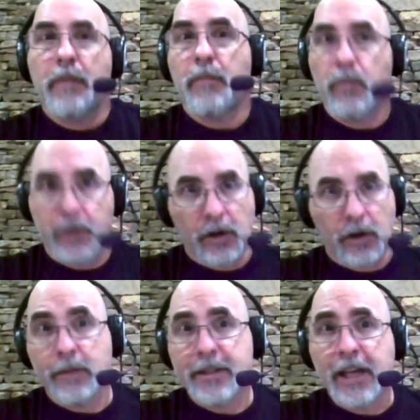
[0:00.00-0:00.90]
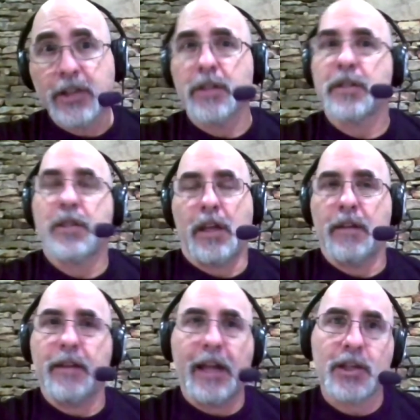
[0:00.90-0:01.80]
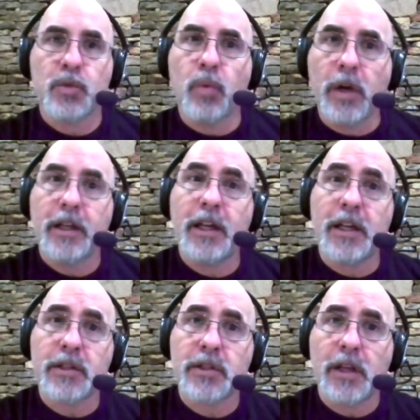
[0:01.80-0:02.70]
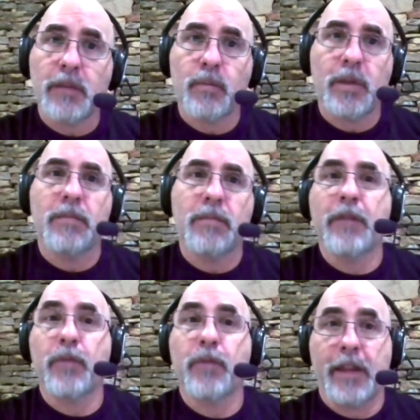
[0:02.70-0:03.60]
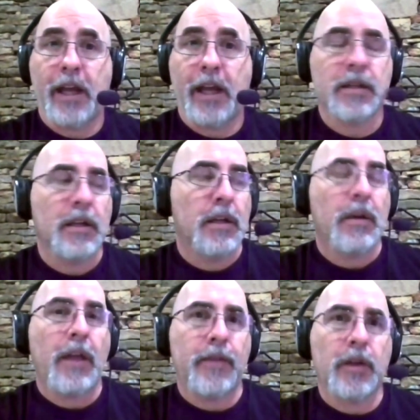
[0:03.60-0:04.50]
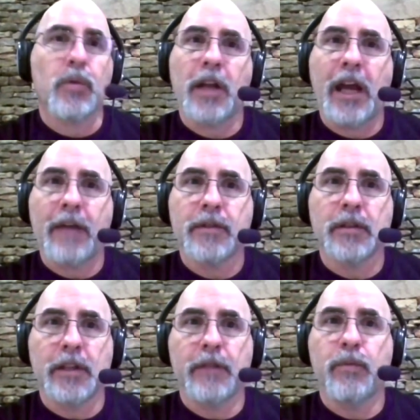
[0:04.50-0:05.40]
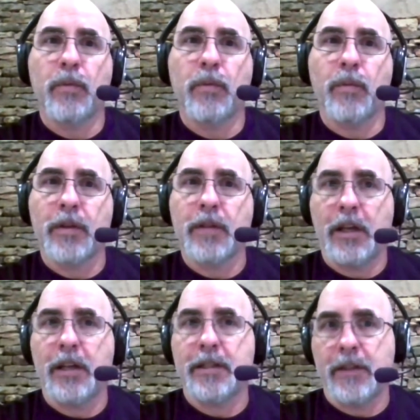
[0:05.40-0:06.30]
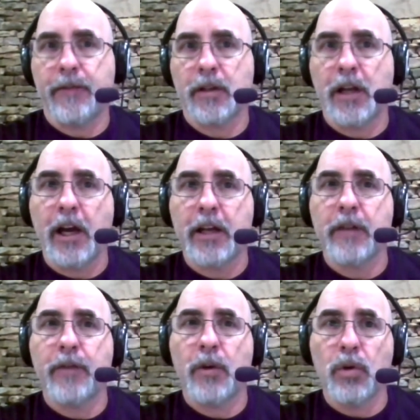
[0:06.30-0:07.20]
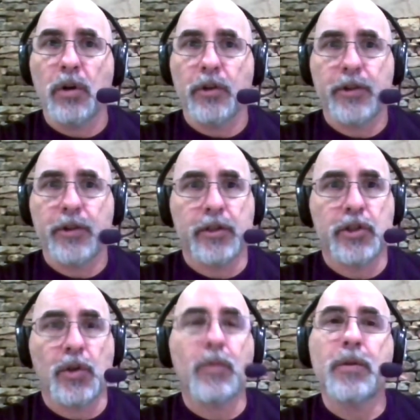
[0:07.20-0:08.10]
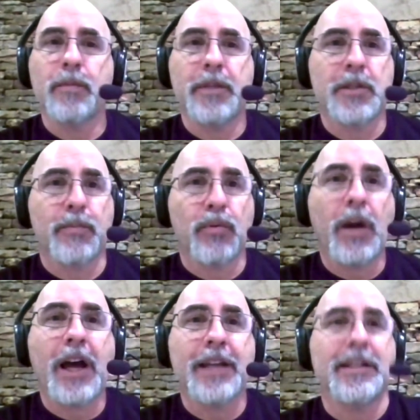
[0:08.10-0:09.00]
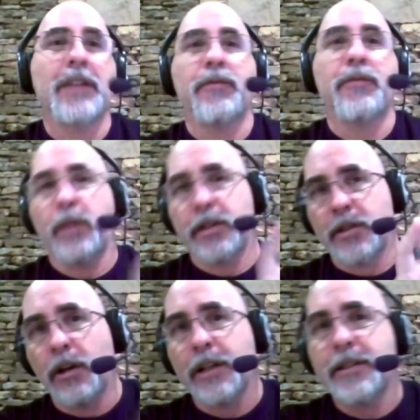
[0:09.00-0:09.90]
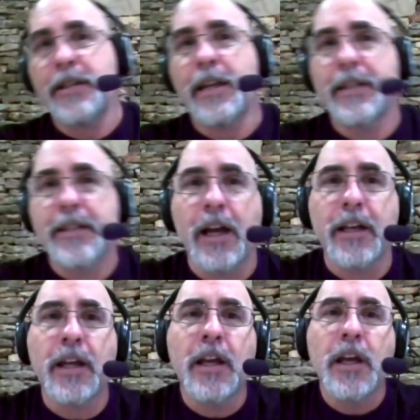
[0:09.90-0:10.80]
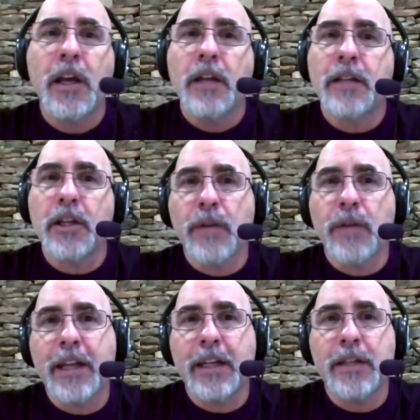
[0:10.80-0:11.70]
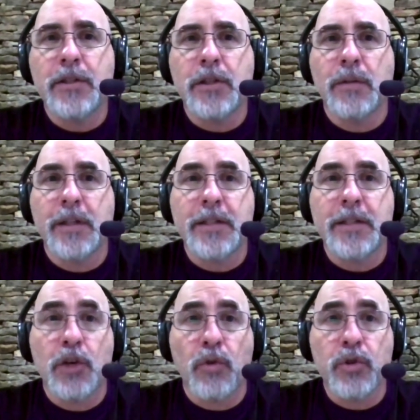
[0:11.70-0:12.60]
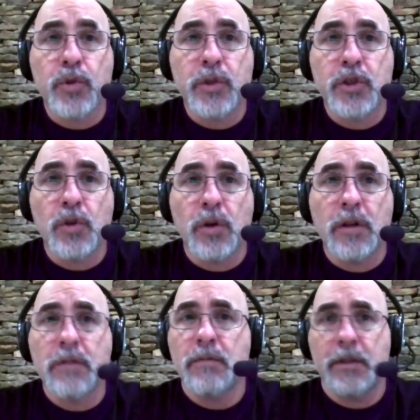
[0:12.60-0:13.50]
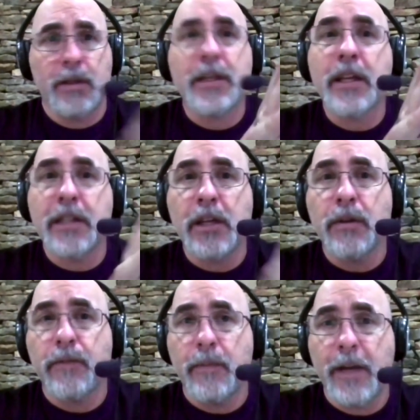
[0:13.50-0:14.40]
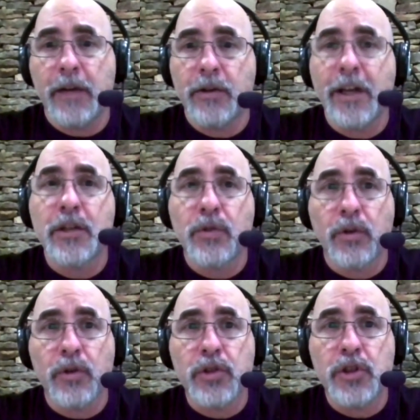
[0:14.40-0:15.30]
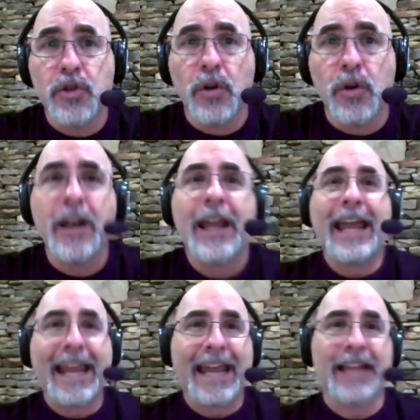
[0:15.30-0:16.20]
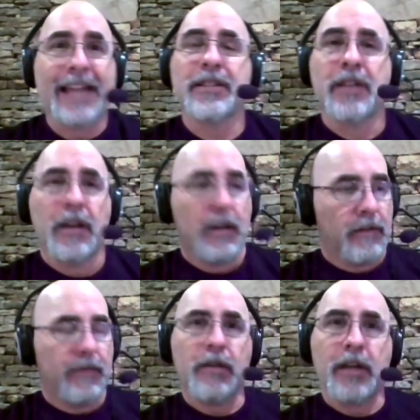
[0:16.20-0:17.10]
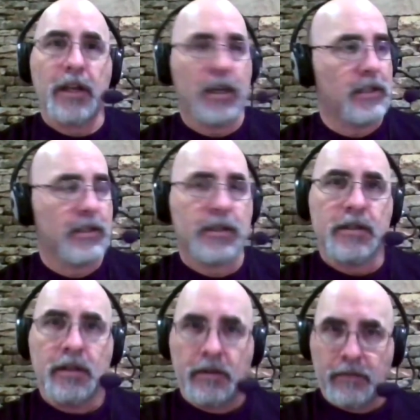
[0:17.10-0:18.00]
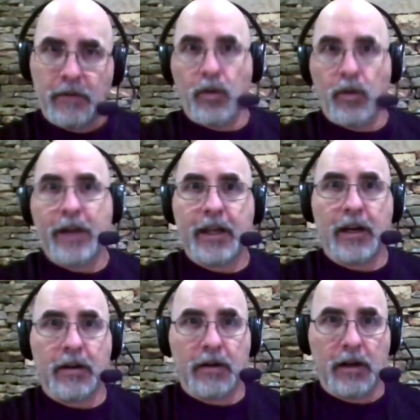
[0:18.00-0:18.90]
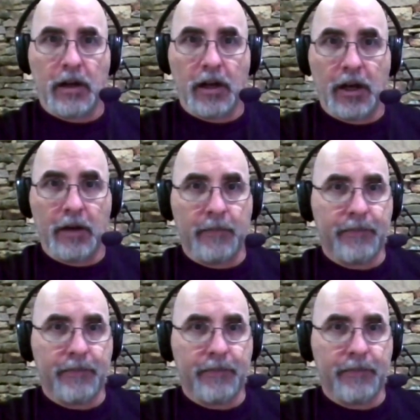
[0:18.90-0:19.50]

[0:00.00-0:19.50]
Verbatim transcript: there are limitations, and that's what it is, and we live with that. I think we're going to have to live with it in a different kind of a world. And so I wouldn't be surprised if, when this all gets said and done, that you're heading into, let's say, a grocery store, let's say a year from now, you're heading into a grocery store and there is right there um,